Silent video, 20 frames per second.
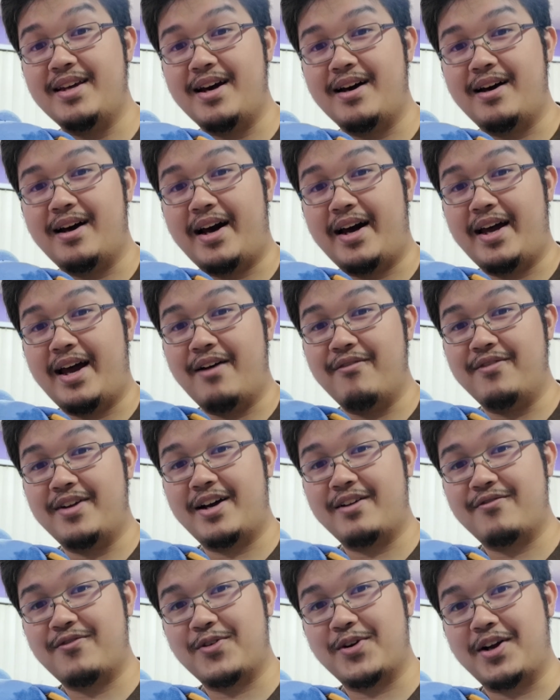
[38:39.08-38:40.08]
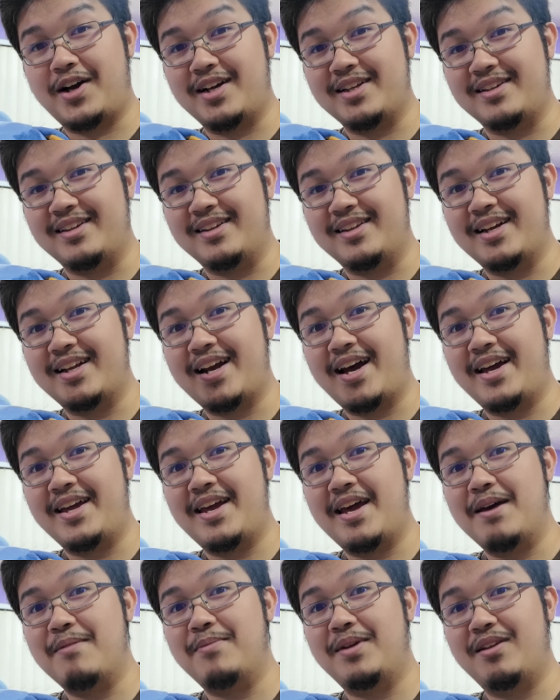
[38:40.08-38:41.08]
yeah, I have not forgotten that I
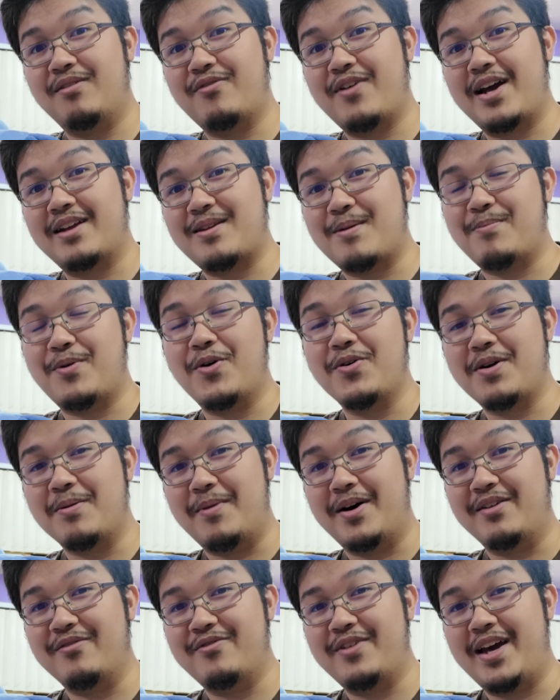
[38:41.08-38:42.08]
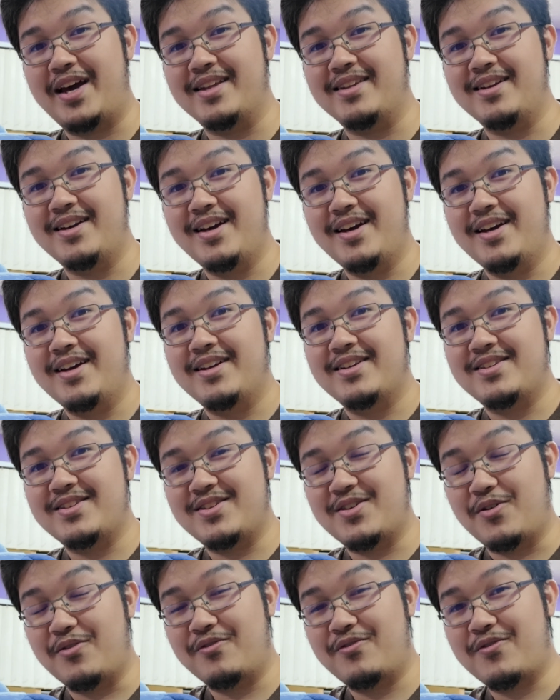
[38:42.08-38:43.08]
am in fact a Pokemon fan.
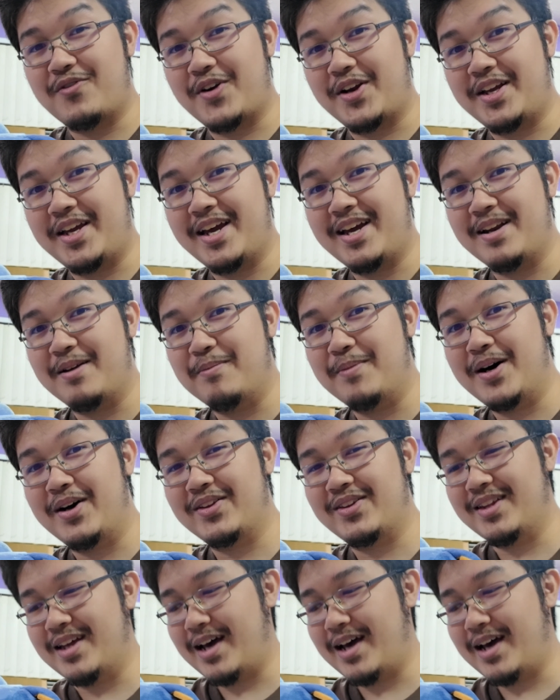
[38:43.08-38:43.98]
Don't forget about